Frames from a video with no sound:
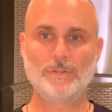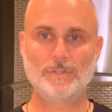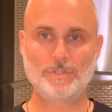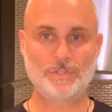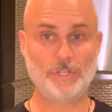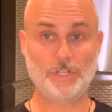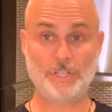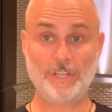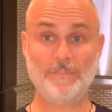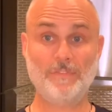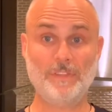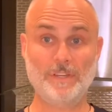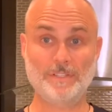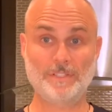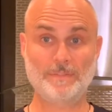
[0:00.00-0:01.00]
to shift
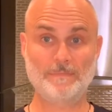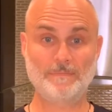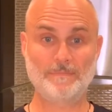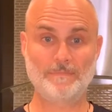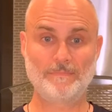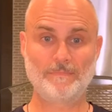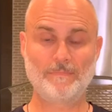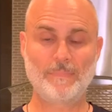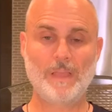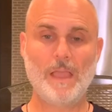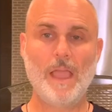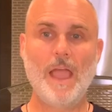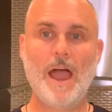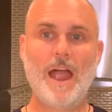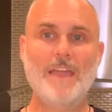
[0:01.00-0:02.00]
this?
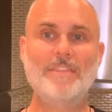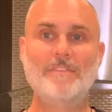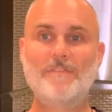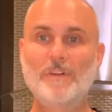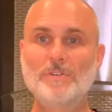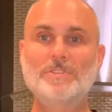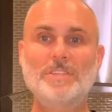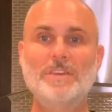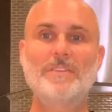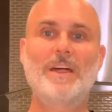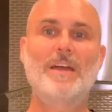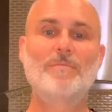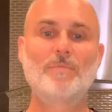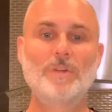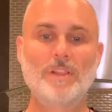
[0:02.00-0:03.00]
All right, the first thing that
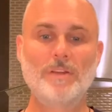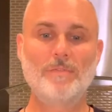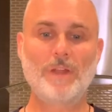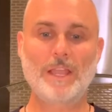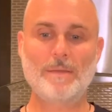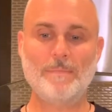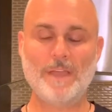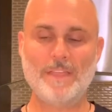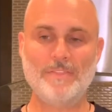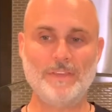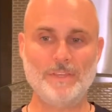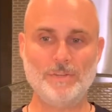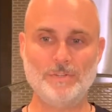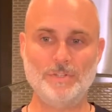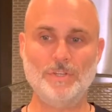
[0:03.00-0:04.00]
I really recommend
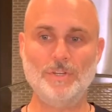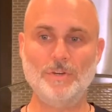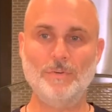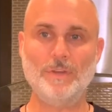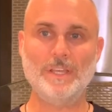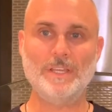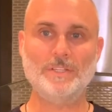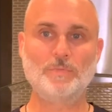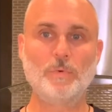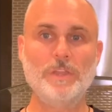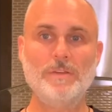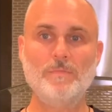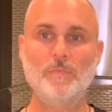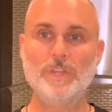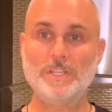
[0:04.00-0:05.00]
that you do is
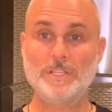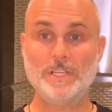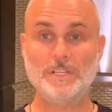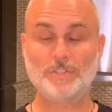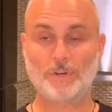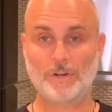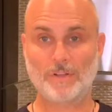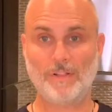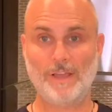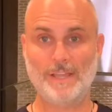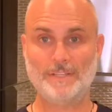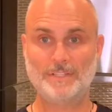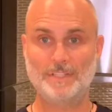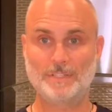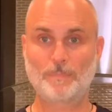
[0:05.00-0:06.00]
we, we teach our
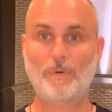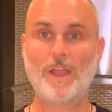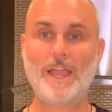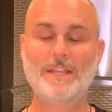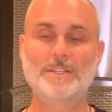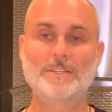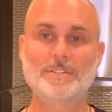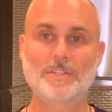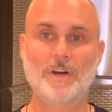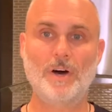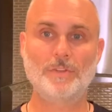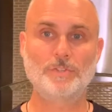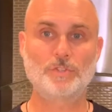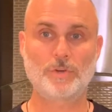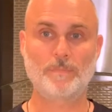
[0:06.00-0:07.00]
clients this practice
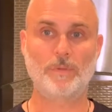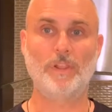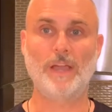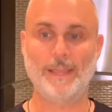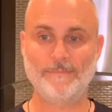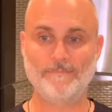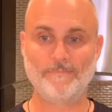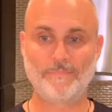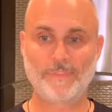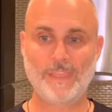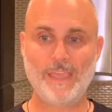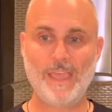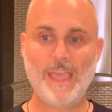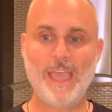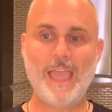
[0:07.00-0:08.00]
called triple A.
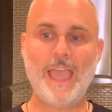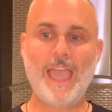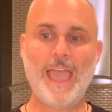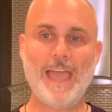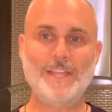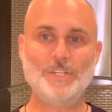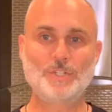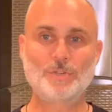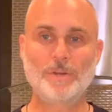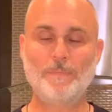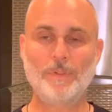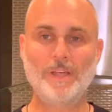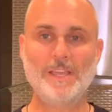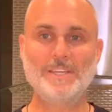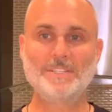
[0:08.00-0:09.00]
And
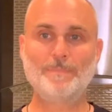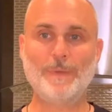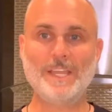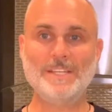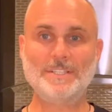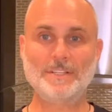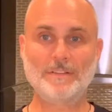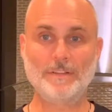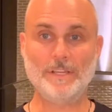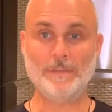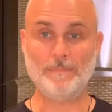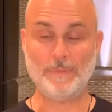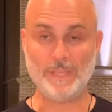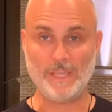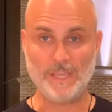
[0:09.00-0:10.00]
triple A is basically
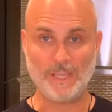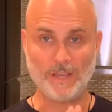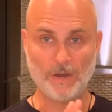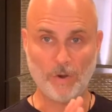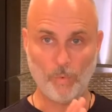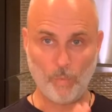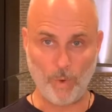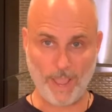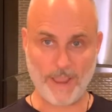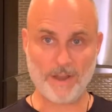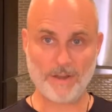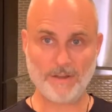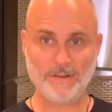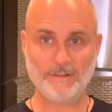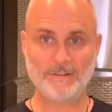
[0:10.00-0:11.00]
being
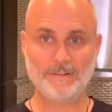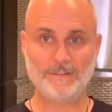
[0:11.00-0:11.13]
aware,